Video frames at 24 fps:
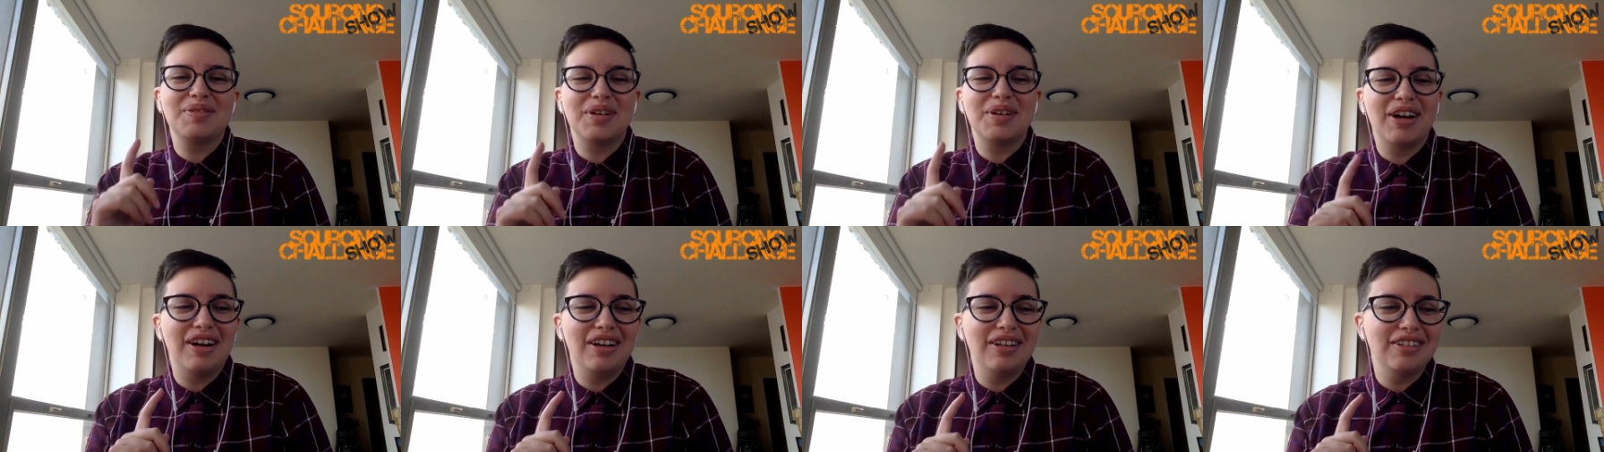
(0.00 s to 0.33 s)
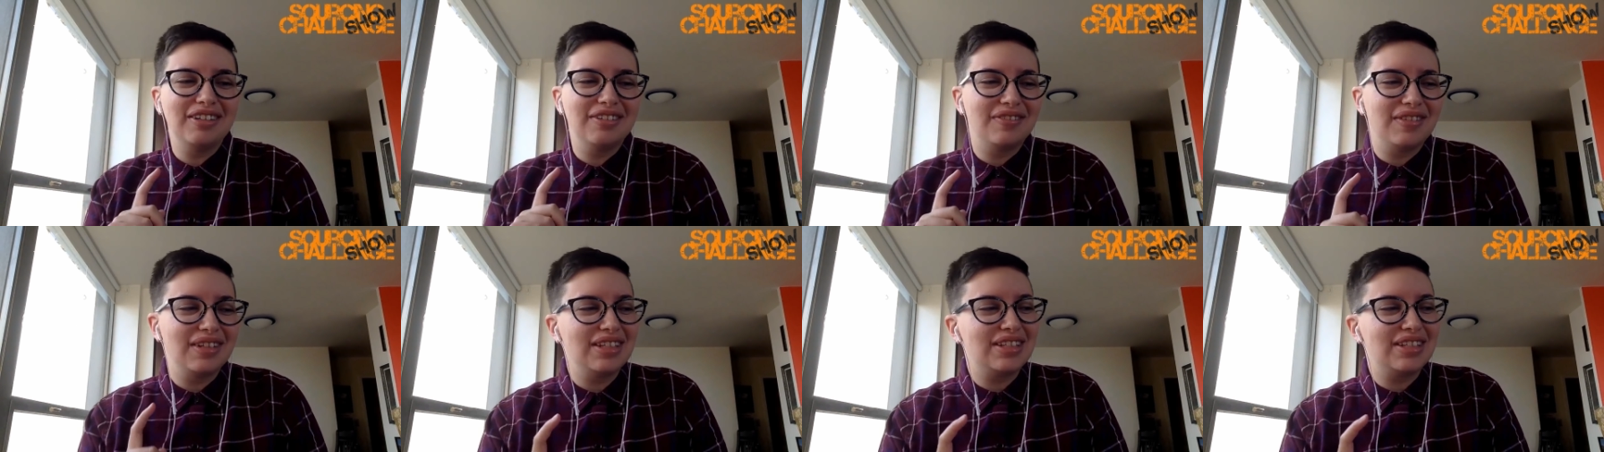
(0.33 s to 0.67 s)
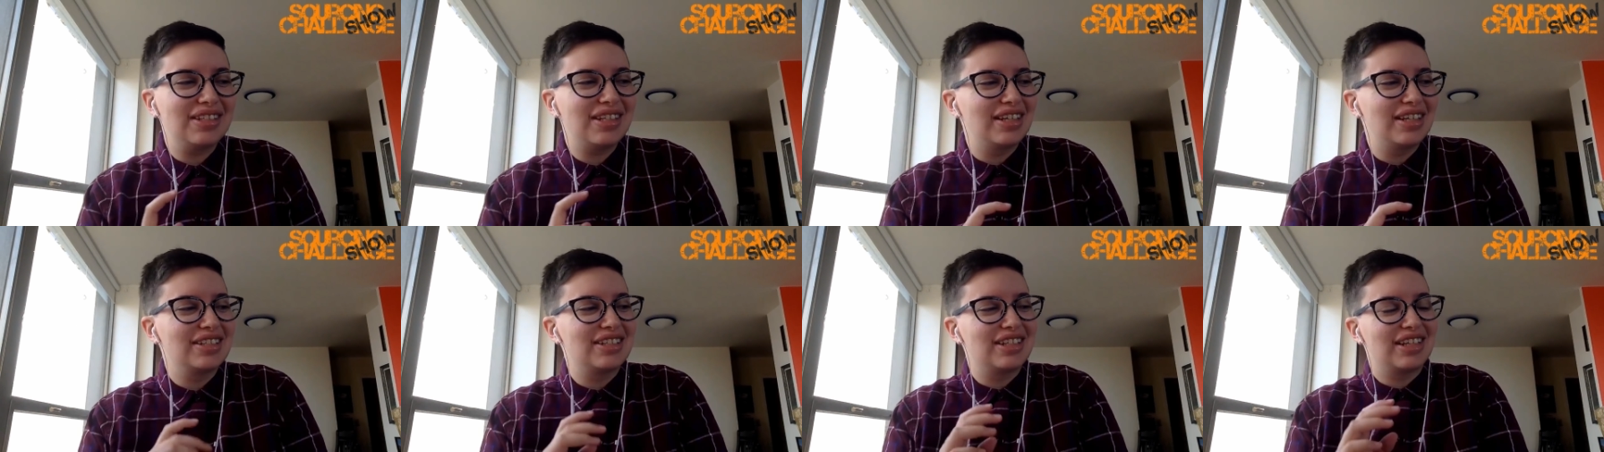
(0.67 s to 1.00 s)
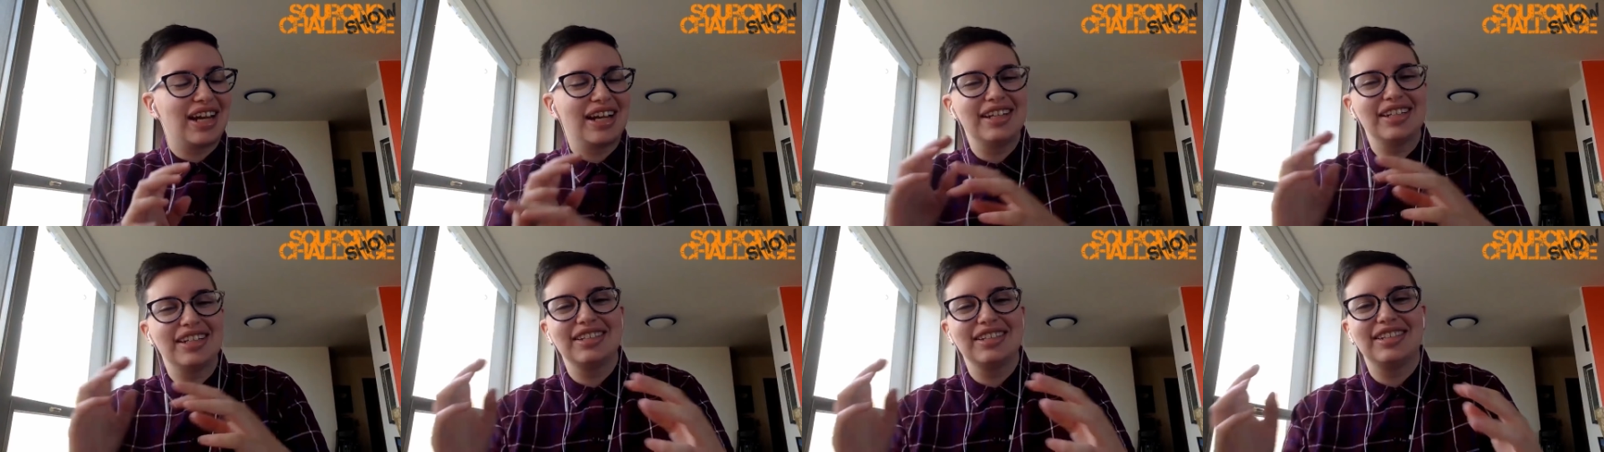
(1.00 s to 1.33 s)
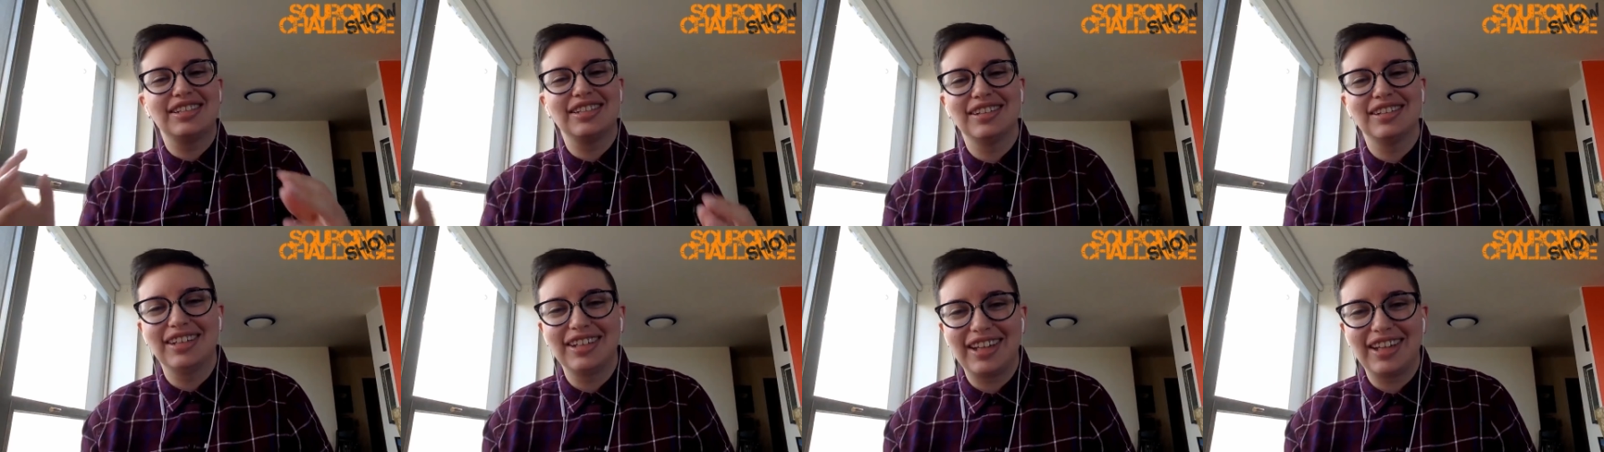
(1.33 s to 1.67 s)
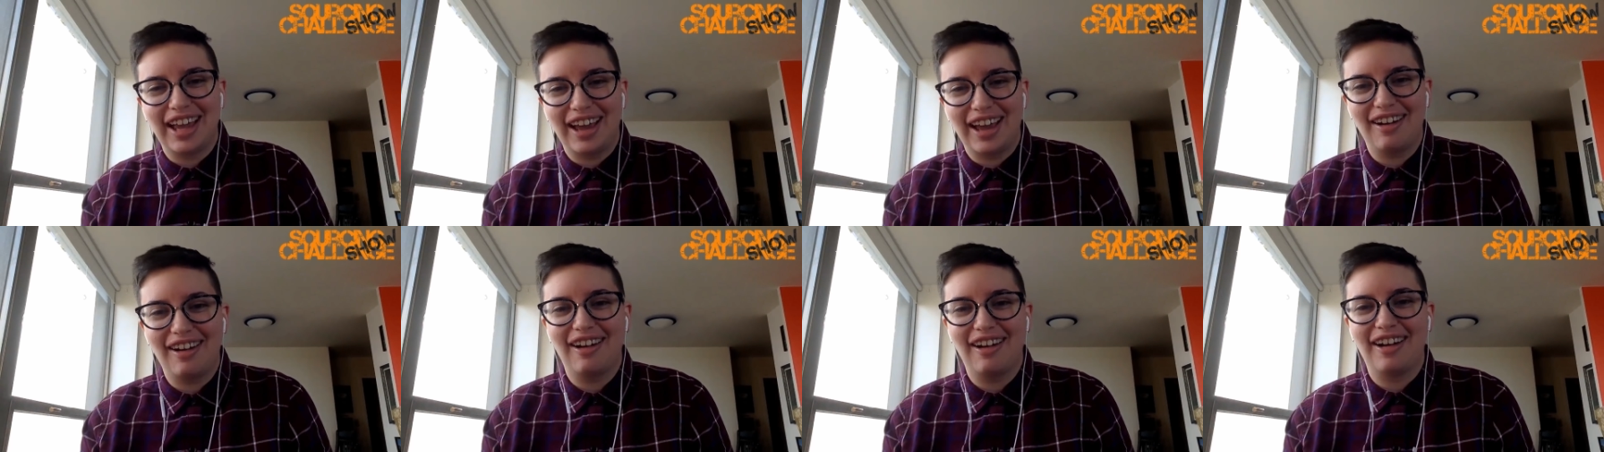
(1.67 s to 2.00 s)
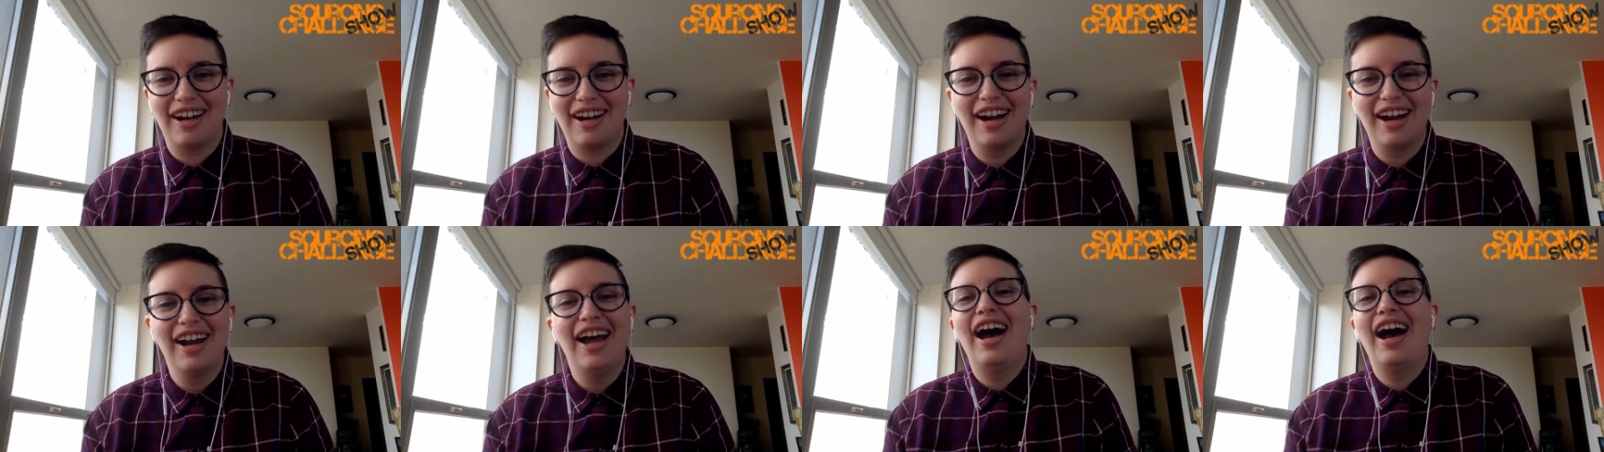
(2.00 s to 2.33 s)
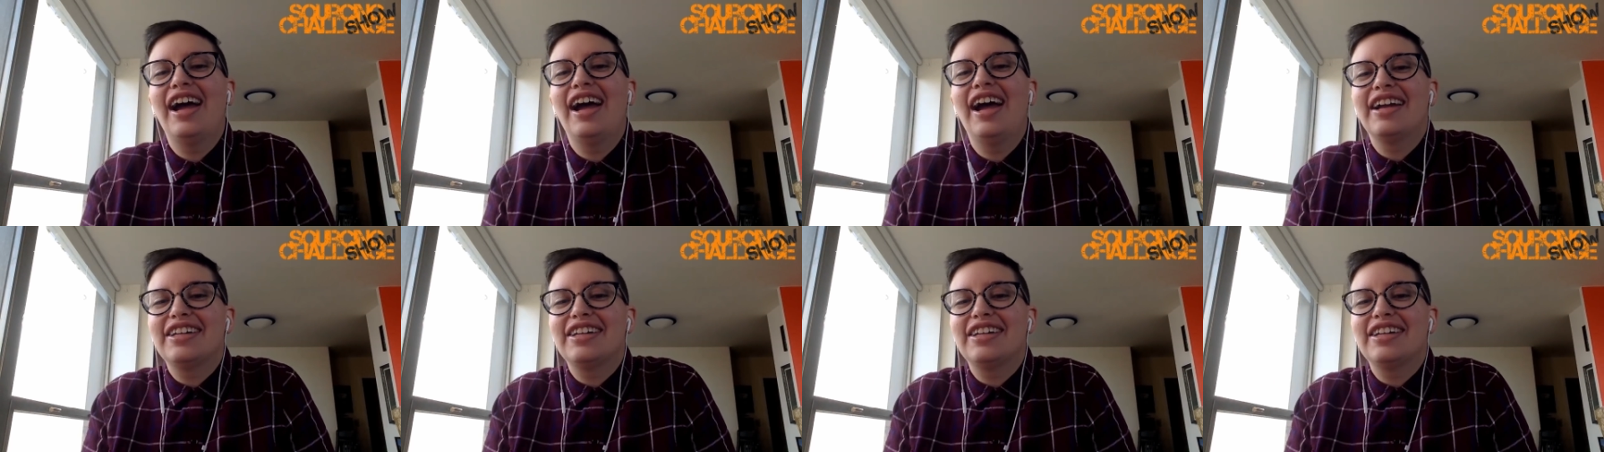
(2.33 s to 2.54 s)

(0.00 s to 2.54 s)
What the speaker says: here's where all of these things that I need to look at are,